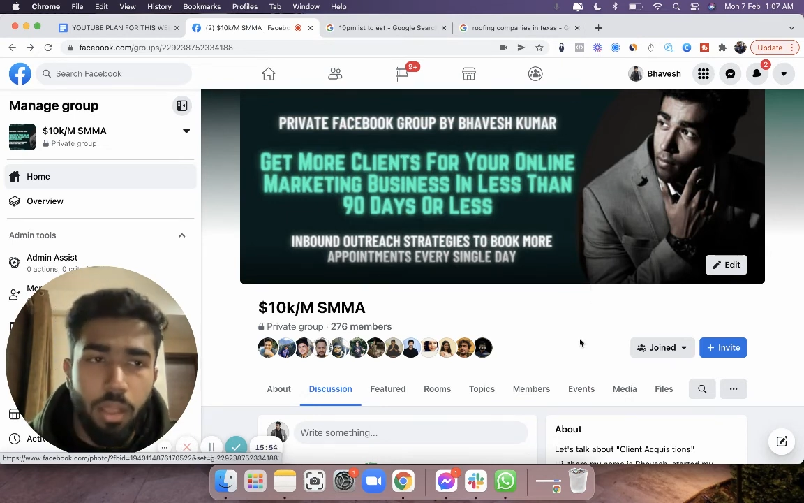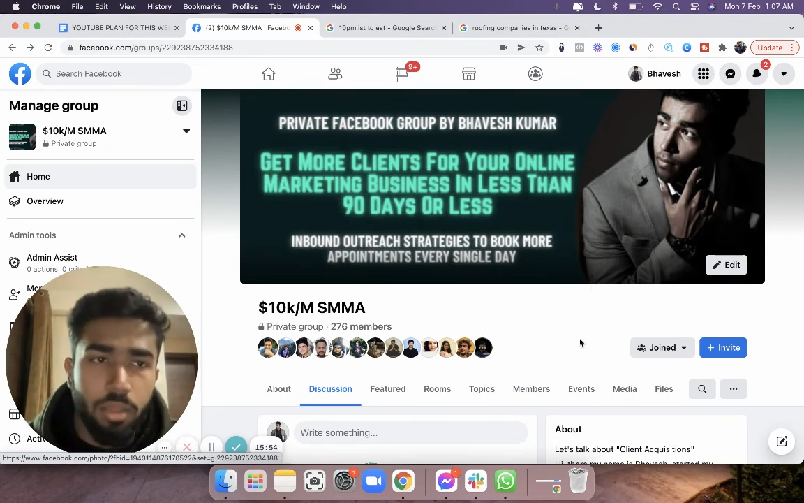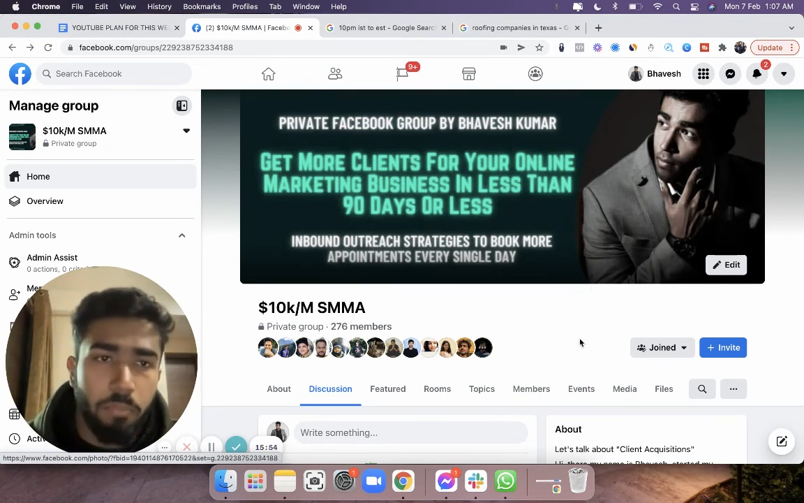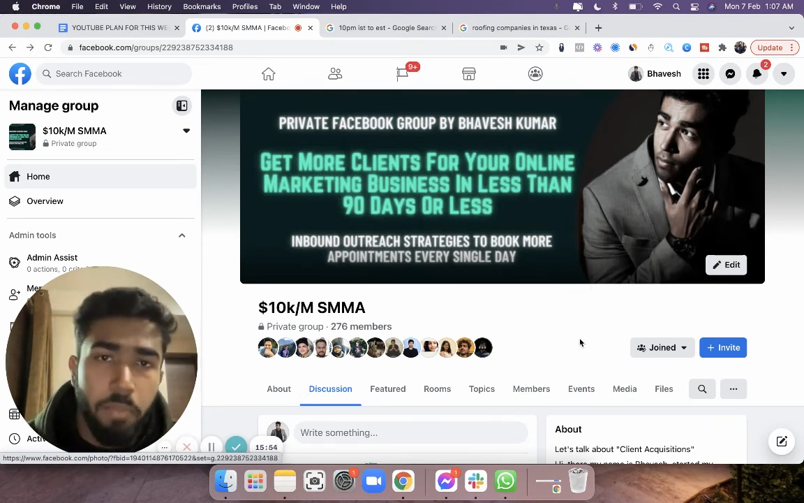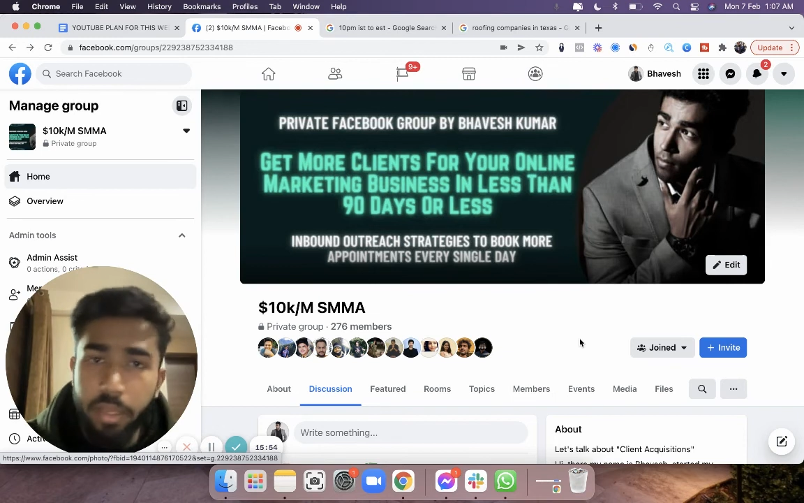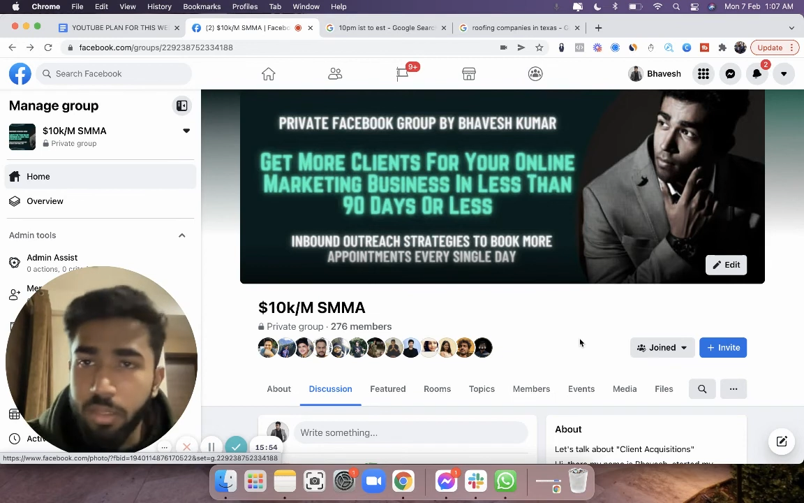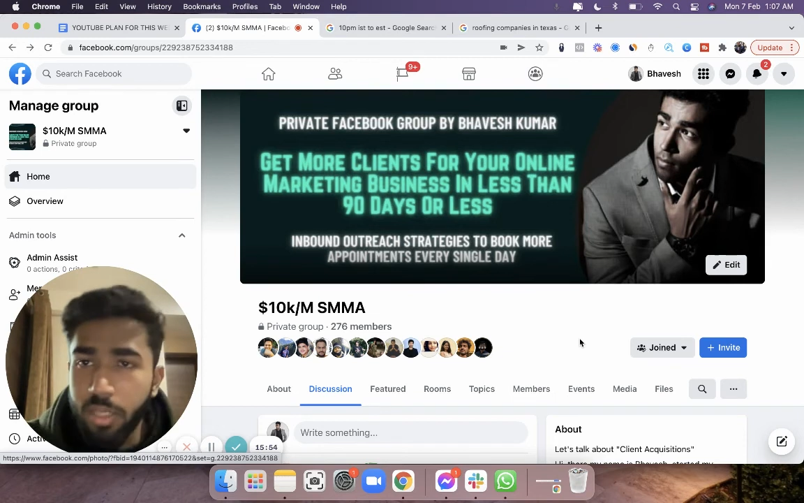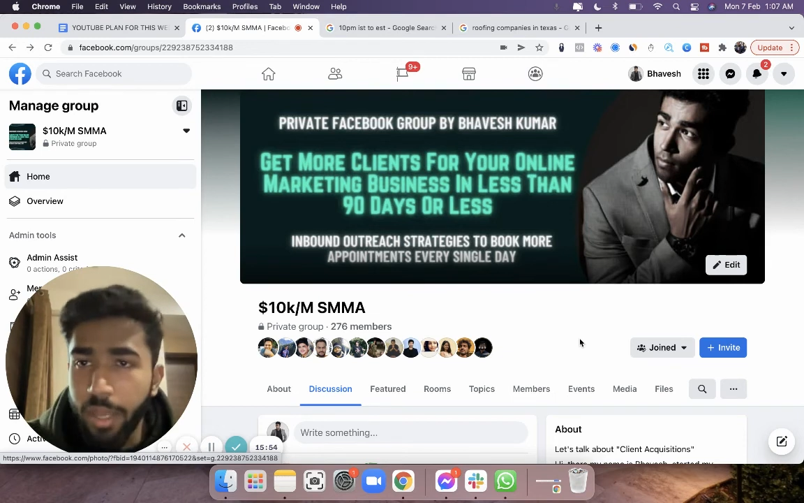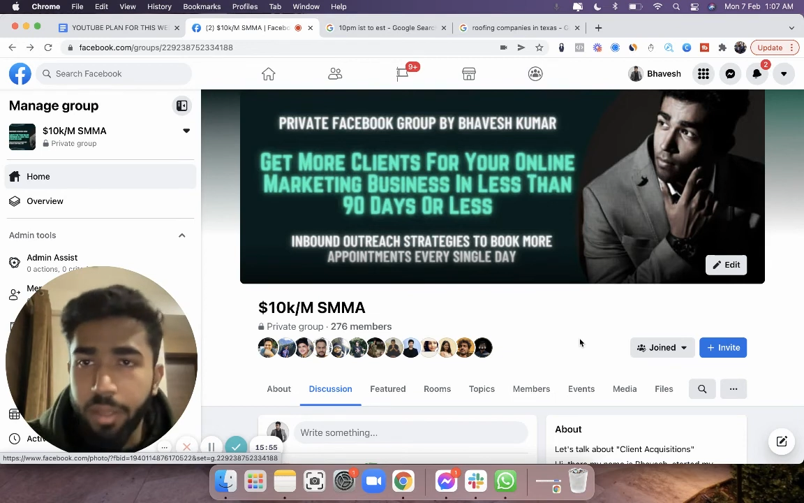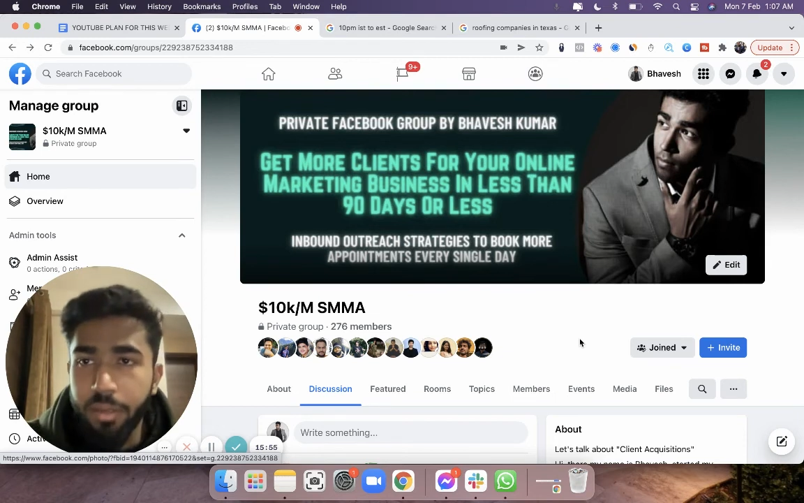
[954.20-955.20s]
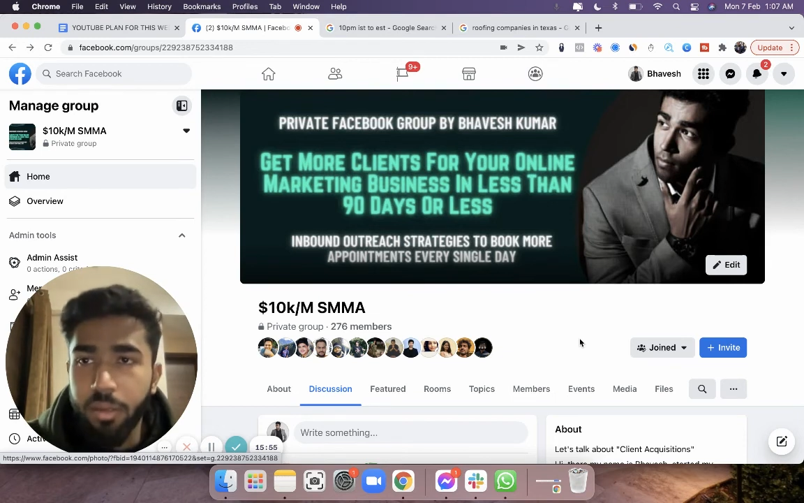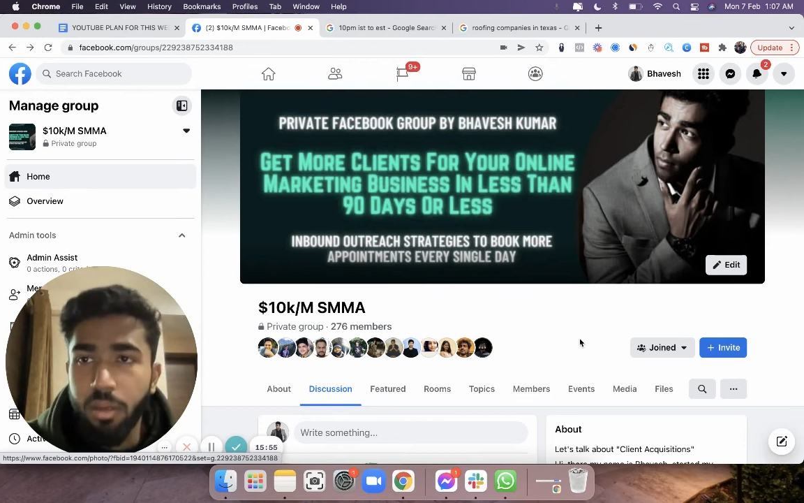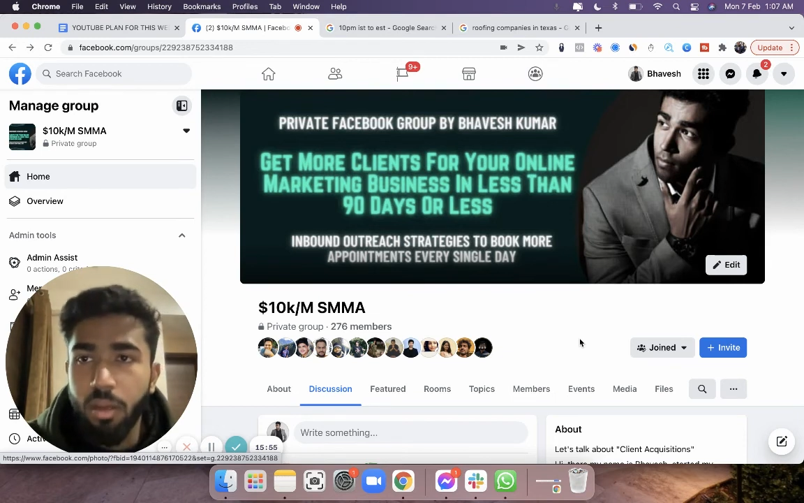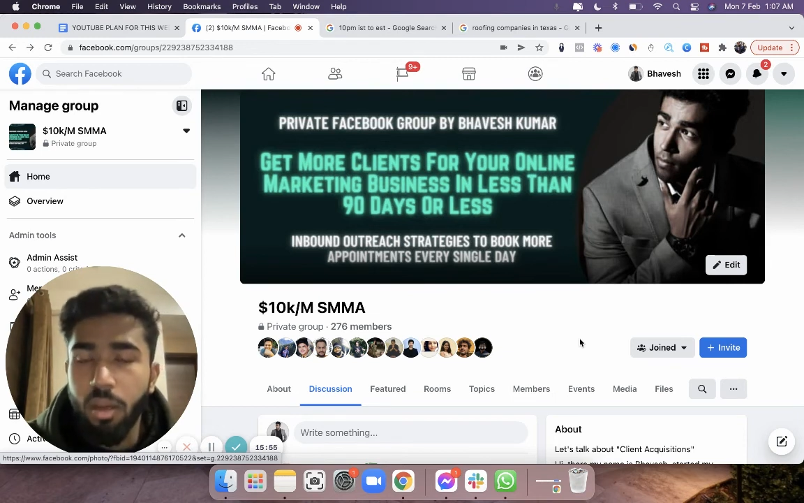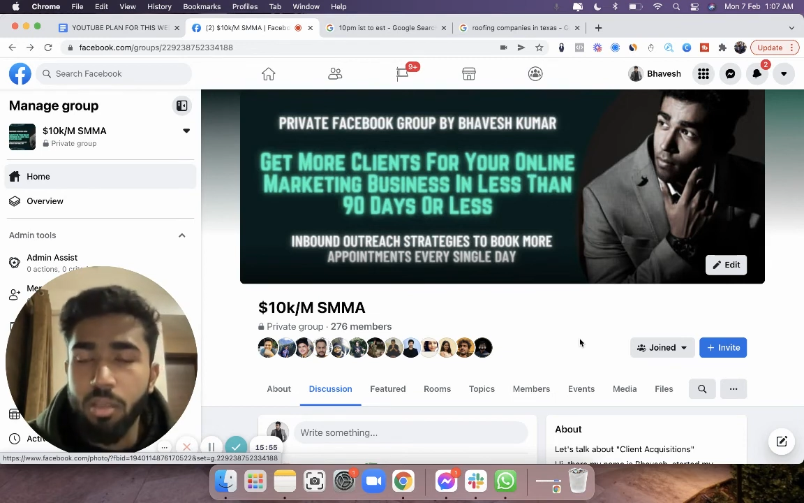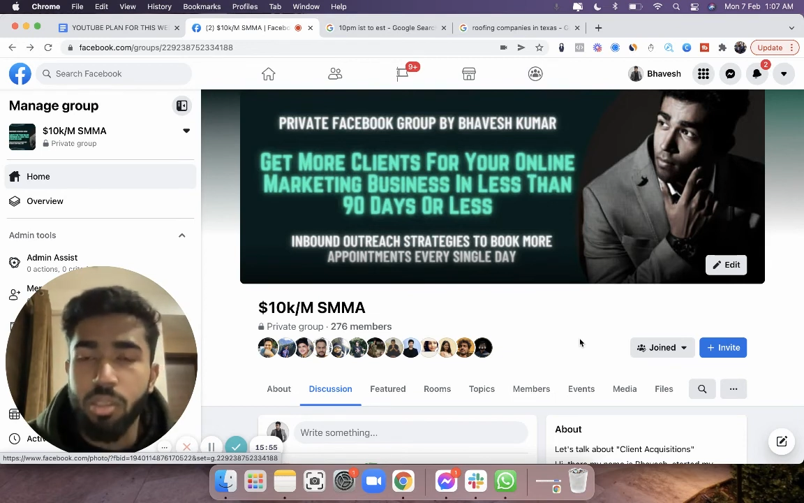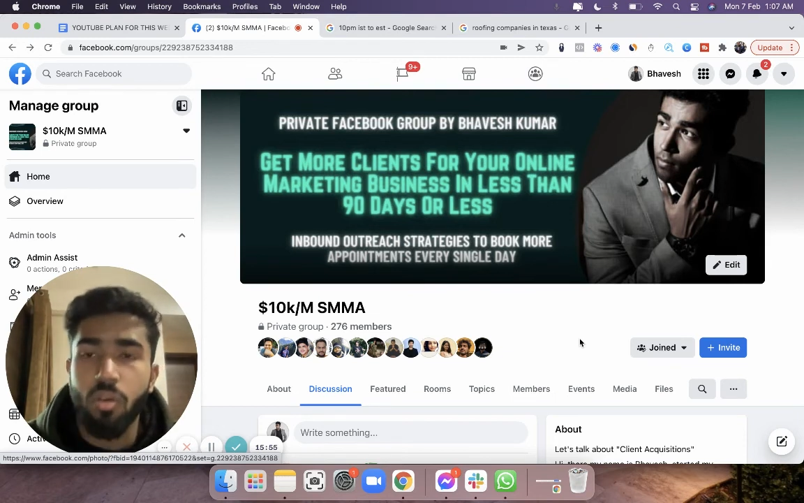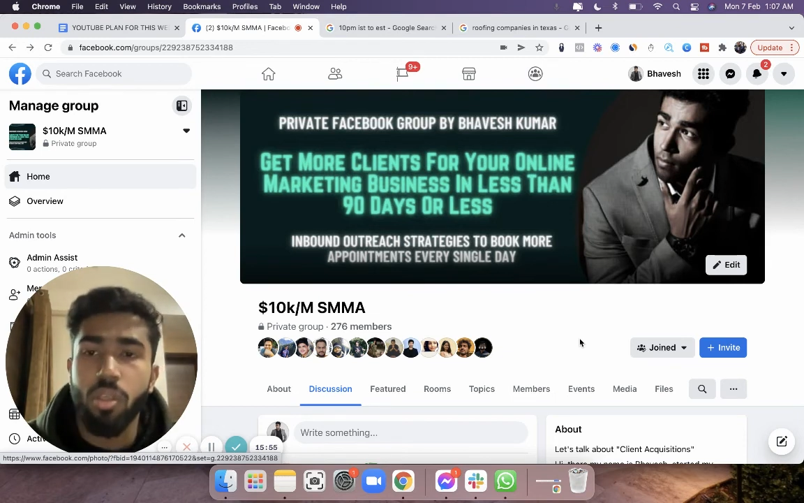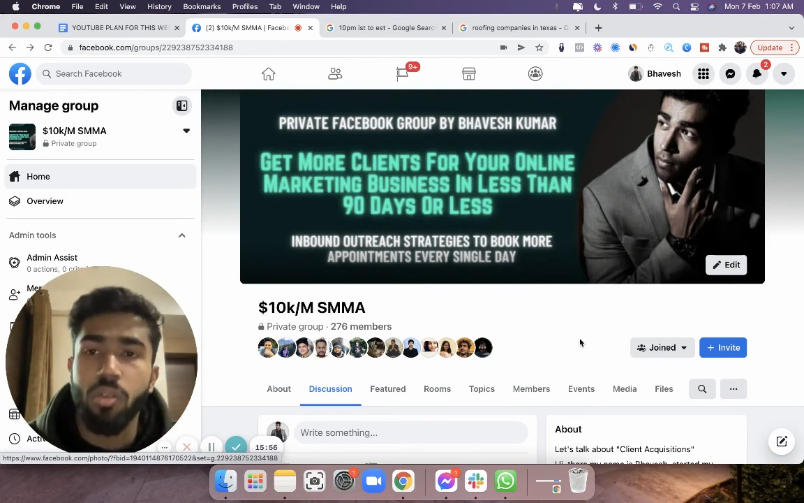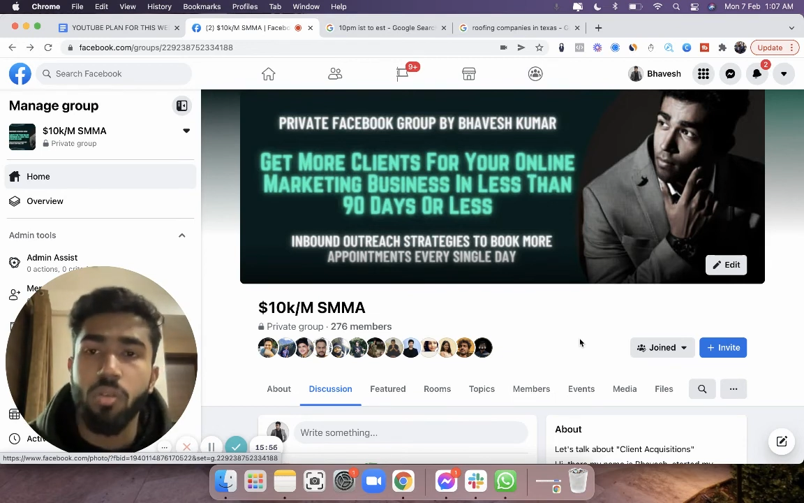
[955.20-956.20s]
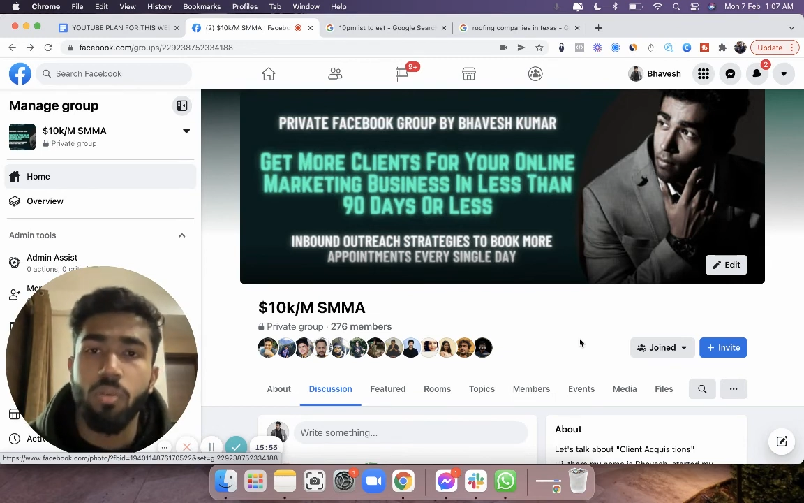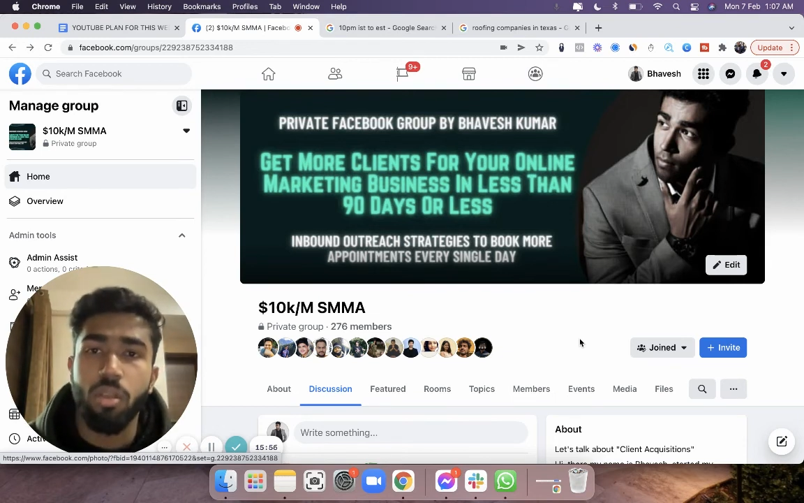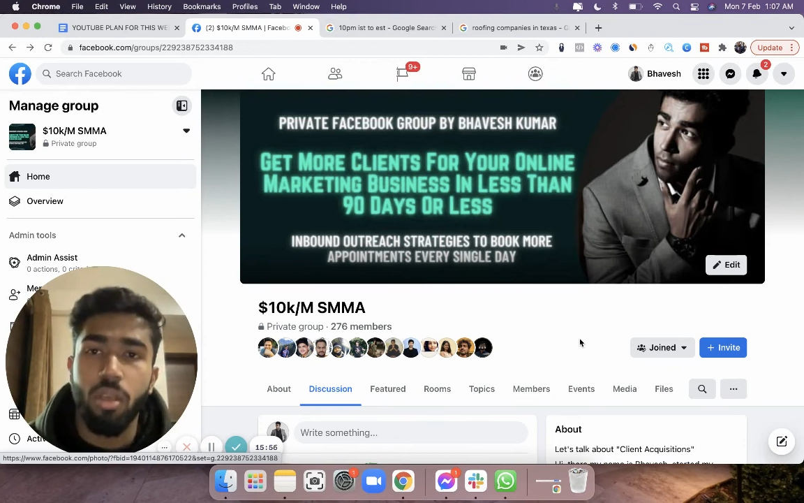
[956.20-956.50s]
the best I can assure you,